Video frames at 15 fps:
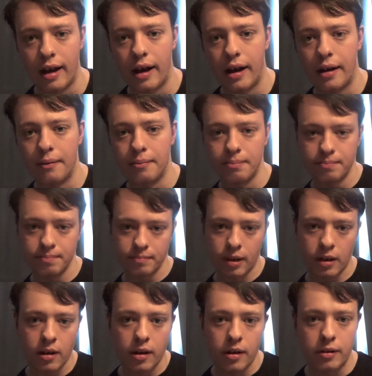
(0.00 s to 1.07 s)

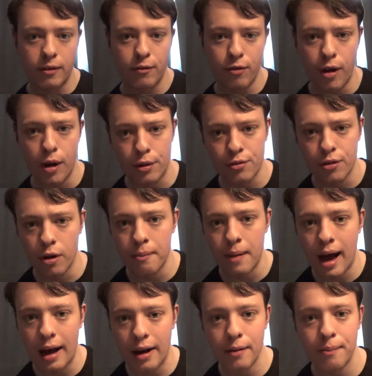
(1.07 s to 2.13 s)
the first
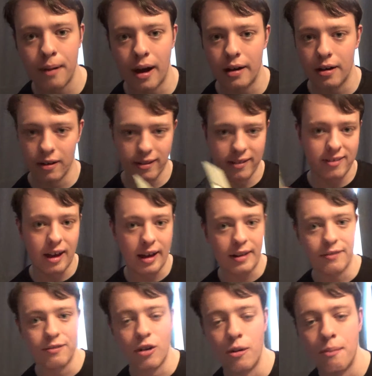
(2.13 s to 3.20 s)
Romana, but I know the
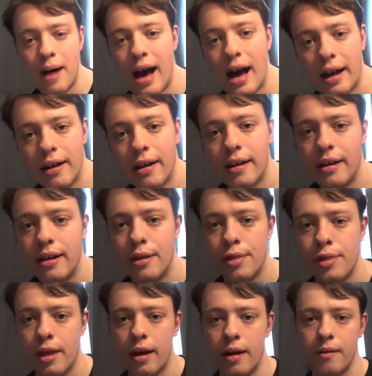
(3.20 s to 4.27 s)
second Romana
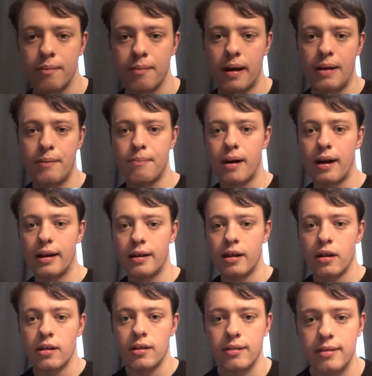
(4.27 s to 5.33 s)
is played by
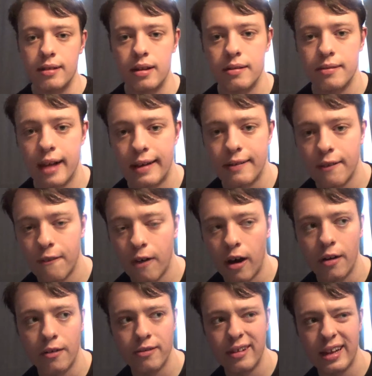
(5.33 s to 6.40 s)
Layla
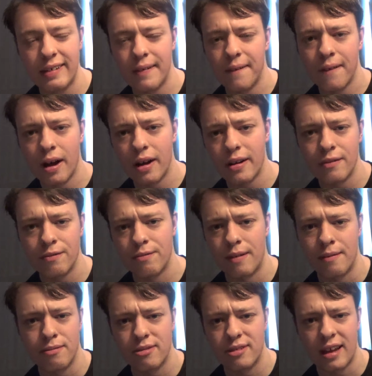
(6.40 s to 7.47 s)
Ward, if
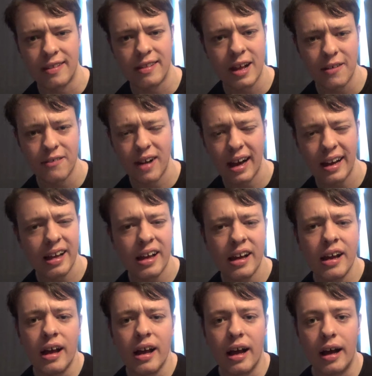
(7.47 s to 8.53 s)
I've said that right.
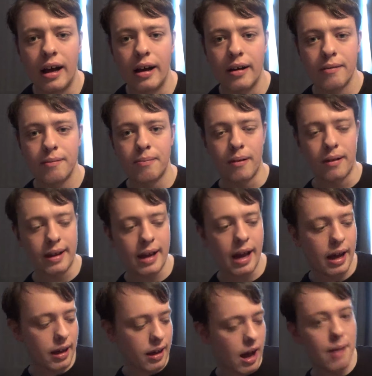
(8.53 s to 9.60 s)
But
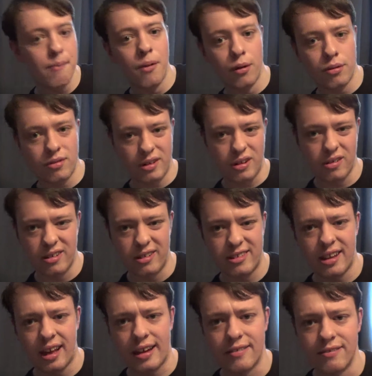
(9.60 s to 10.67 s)
yeah, I mostly know the
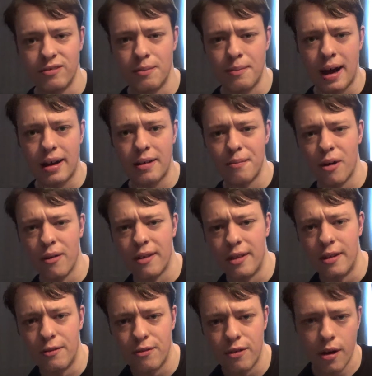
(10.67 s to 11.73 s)
second Romana more than
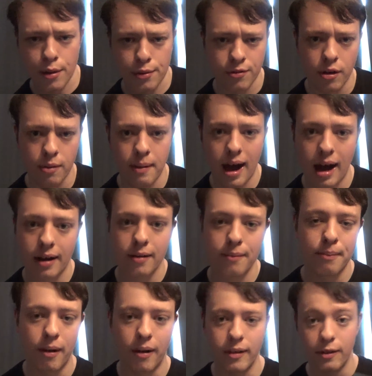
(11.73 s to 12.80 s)
the first Romana,
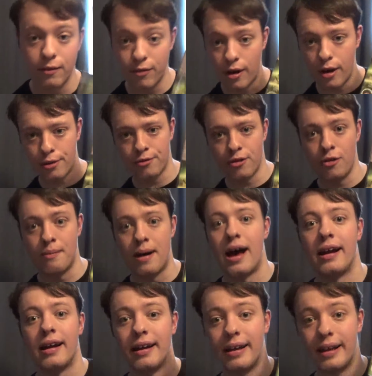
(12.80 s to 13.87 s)
but the first
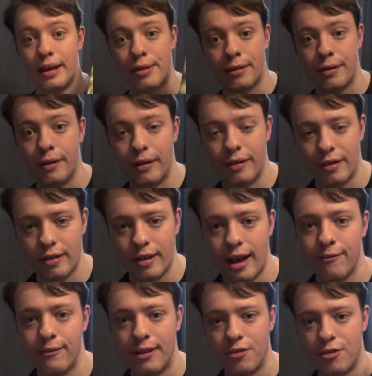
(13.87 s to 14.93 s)
Romana is good. I
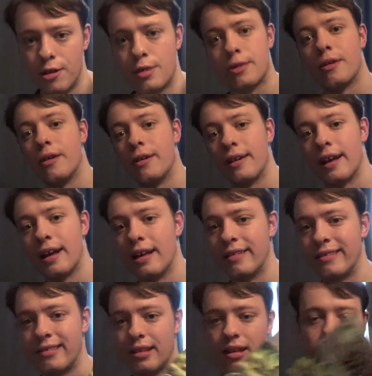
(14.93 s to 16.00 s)
think she's good
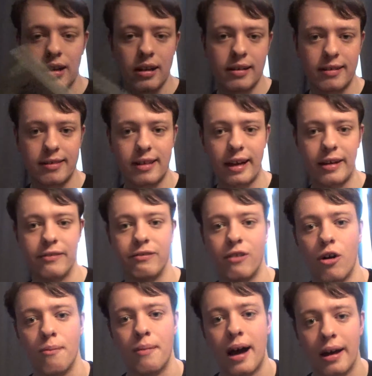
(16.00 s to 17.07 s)
as the second
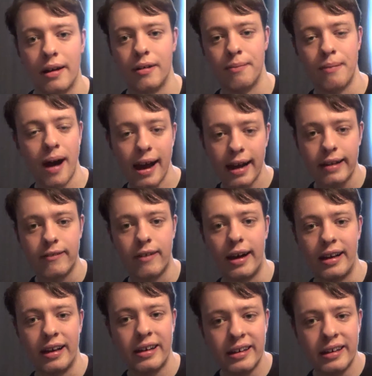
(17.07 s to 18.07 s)
Romana. But anyway,